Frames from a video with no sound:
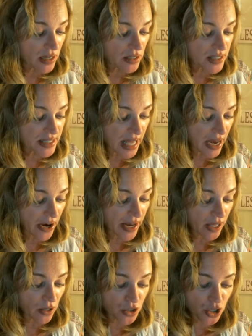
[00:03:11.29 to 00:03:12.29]

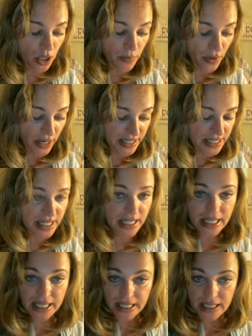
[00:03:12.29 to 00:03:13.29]
Saturday, October
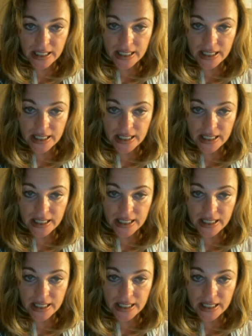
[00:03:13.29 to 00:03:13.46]
18,